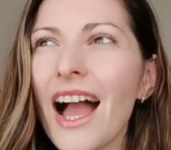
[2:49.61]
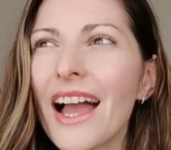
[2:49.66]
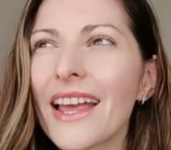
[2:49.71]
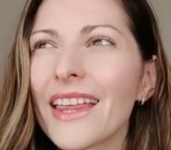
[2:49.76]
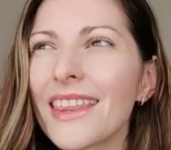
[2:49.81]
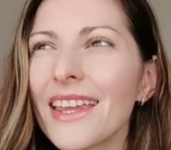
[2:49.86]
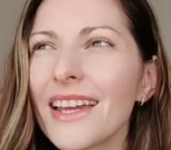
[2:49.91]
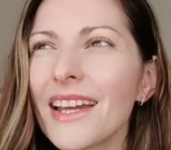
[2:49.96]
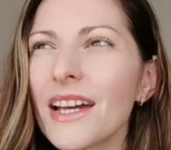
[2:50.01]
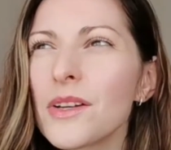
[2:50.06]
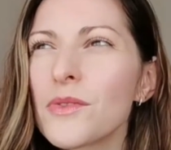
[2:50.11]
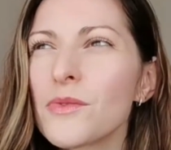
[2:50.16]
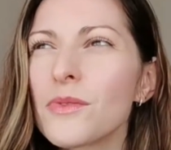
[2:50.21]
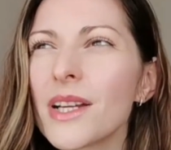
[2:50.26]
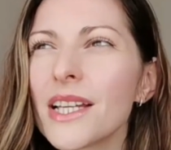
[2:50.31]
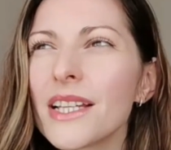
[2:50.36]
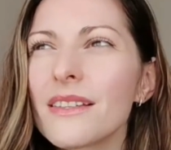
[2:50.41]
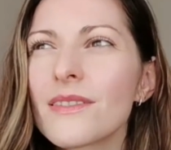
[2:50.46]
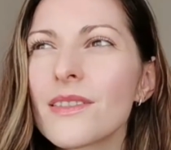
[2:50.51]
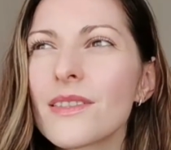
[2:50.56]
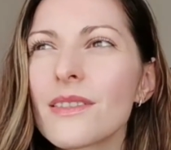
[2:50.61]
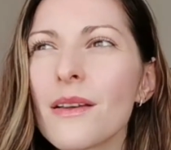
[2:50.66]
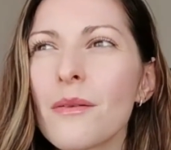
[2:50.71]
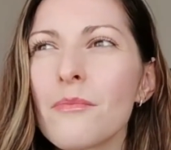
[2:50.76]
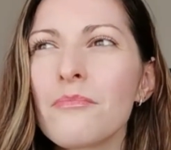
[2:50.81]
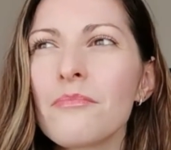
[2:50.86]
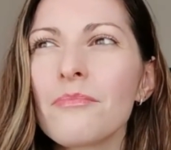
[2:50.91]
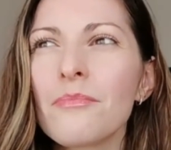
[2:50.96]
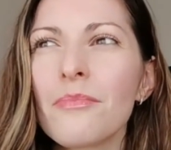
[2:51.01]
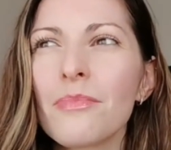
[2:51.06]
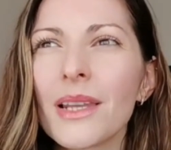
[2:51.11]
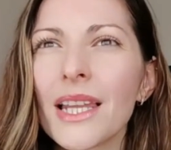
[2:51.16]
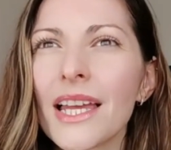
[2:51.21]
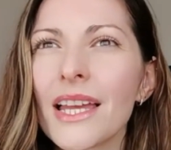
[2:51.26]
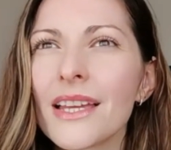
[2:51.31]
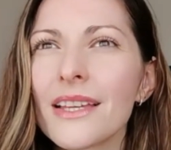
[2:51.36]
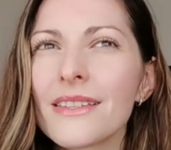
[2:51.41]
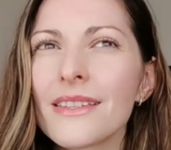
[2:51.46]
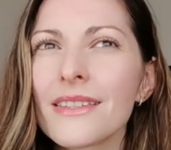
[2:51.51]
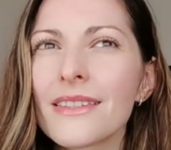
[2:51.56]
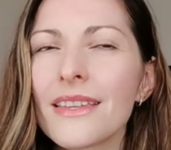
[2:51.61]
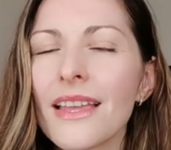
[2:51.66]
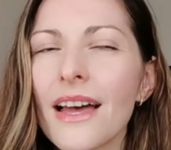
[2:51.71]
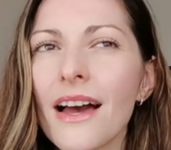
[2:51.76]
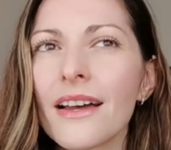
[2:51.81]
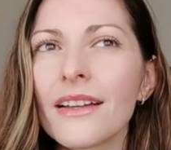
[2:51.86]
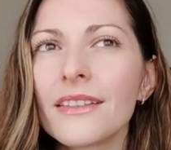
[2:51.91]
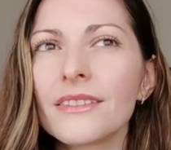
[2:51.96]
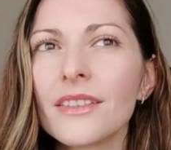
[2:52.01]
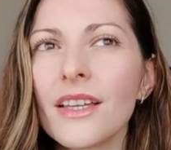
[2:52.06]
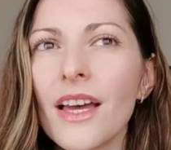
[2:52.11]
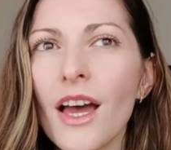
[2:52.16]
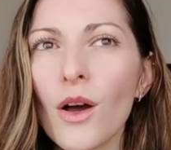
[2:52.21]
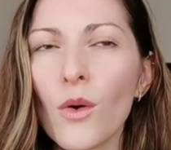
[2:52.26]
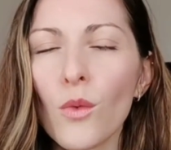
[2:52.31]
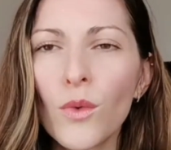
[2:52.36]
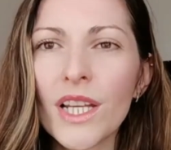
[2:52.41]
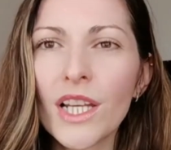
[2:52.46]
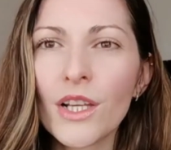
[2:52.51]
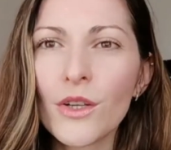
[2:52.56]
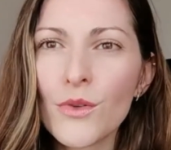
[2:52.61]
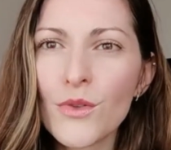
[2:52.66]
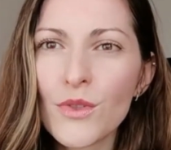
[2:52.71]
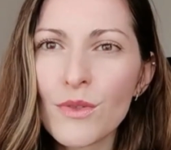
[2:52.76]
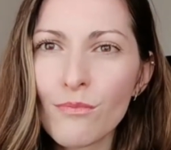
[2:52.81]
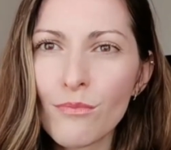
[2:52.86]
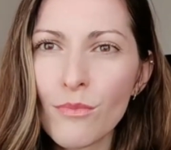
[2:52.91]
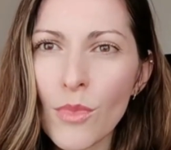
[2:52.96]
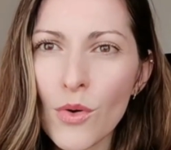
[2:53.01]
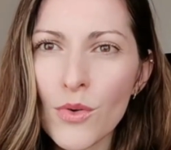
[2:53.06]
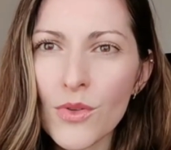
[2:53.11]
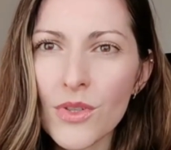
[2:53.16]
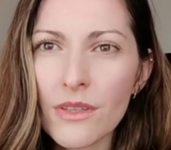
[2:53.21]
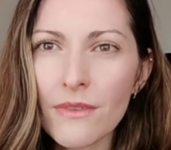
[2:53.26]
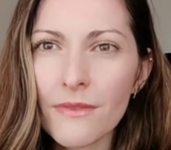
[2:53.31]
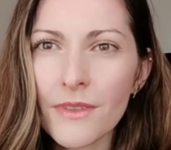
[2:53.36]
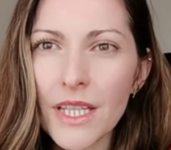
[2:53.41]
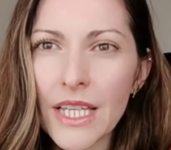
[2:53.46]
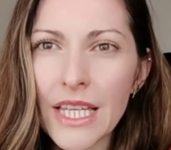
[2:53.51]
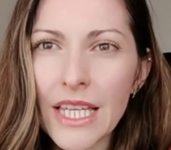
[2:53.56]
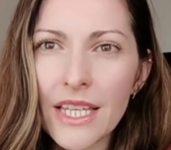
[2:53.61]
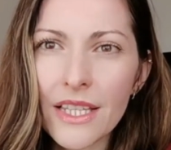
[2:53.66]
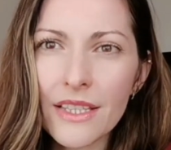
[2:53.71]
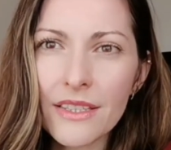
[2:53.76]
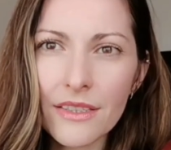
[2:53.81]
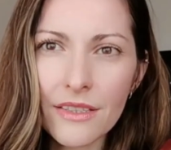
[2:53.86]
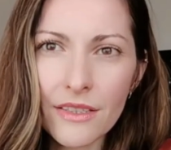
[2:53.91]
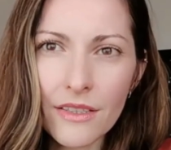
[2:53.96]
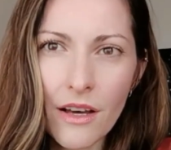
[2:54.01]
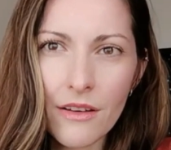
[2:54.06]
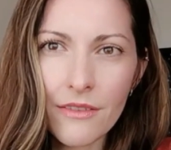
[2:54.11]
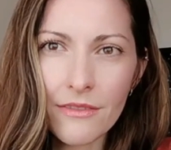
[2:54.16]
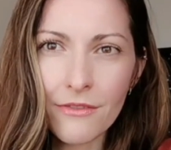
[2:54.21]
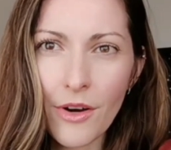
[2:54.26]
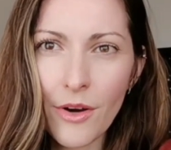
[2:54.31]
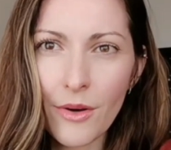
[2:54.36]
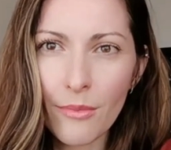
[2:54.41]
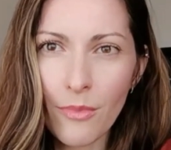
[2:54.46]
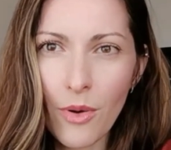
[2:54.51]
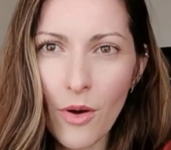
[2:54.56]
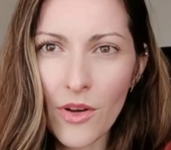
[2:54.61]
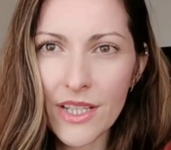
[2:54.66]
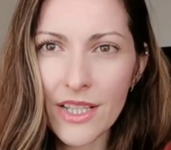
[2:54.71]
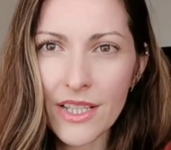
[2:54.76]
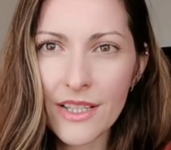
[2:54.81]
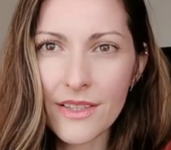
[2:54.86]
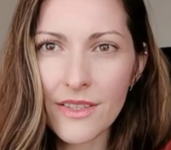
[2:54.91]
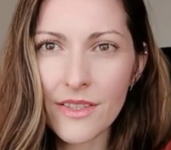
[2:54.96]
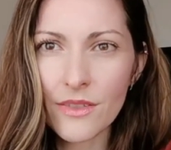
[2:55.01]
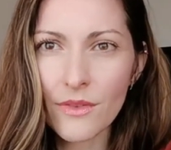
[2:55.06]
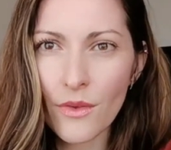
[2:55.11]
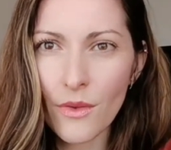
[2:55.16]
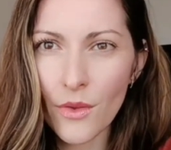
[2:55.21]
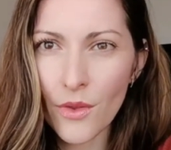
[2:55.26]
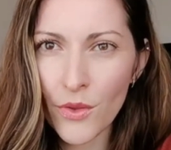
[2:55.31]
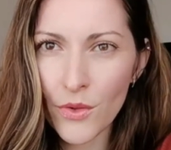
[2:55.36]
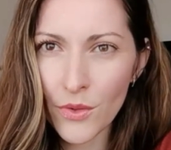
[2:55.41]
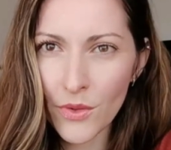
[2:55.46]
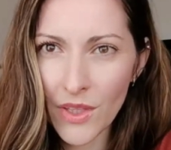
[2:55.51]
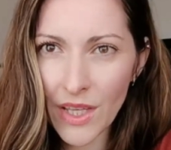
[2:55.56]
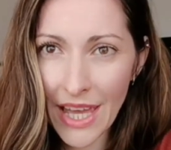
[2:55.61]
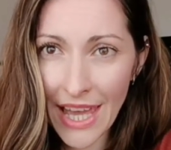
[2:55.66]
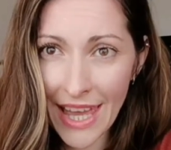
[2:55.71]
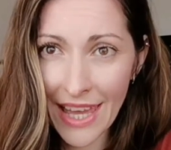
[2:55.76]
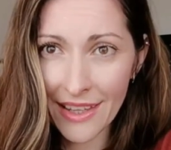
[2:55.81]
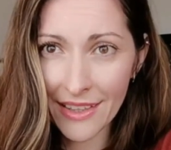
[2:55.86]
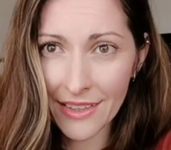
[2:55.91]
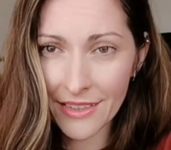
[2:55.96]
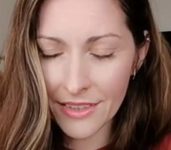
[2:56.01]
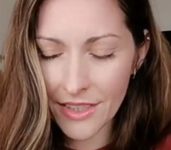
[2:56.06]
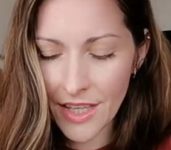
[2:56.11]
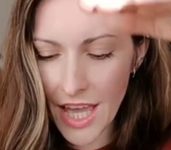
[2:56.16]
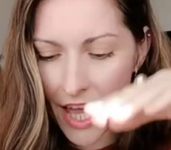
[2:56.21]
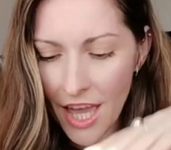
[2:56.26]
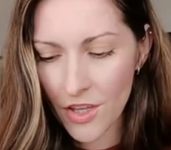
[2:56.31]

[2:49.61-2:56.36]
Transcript: I think I read it someplace that we lose most of the heat of our bodies through the head.